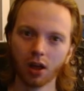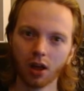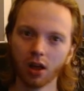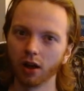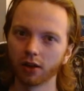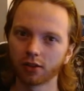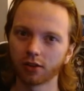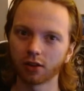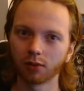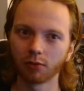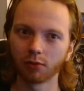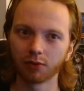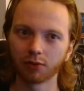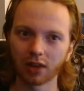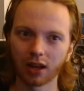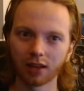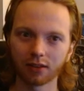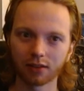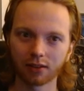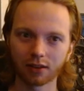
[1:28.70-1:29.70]
some of the
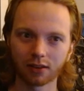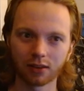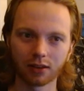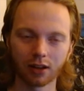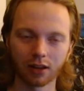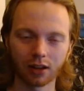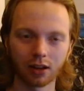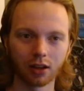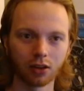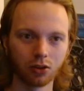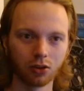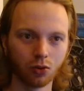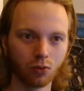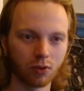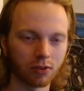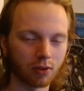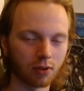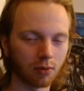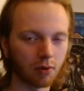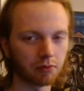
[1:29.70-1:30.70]
hands that the deck can do and
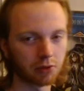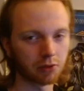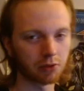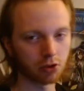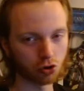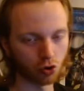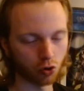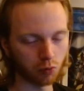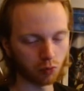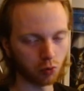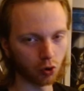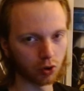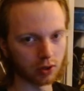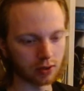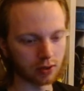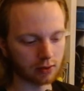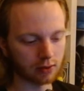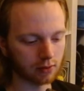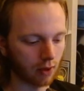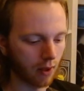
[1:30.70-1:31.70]
some of the choke
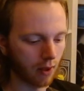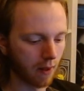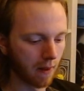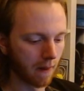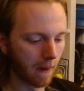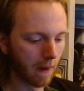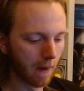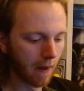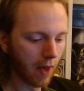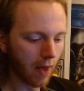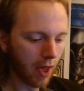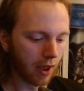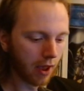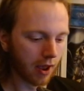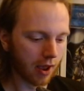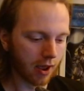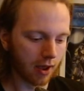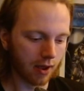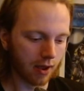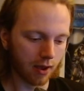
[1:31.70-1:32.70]
points.
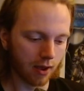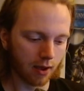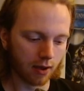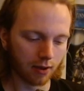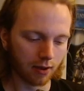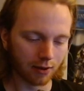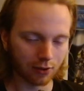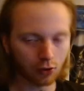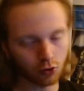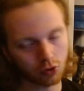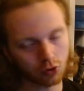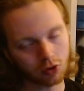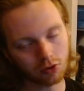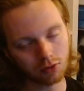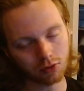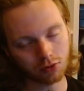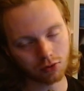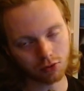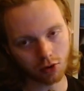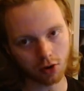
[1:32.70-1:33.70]
So to
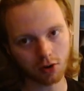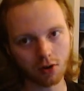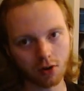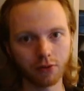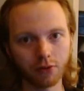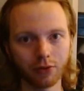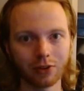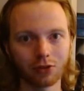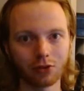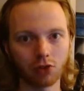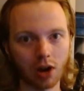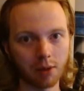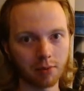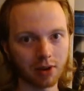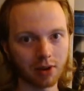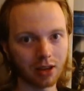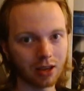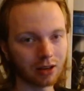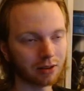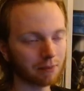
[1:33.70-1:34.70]
start off with
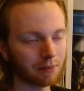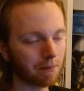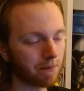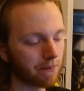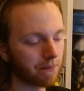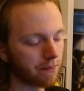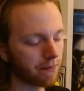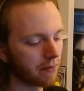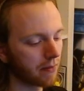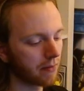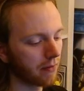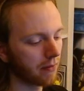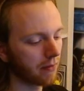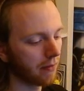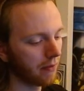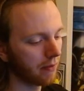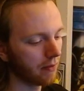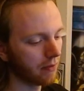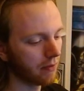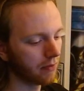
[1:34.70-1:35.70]
Tri-Brigade,
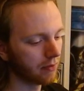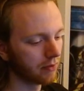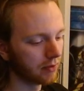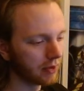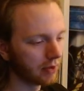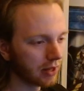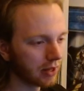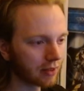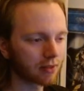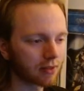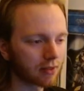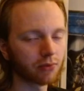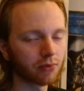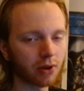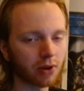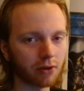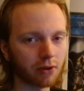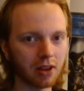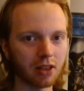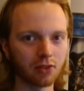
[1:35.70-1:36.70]
this is a
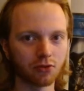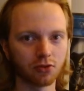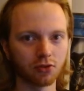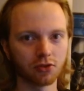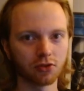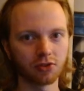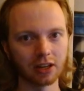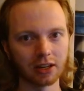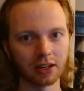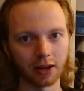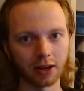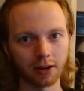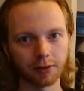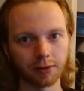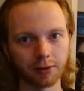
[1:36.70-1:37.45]
very interesting deck.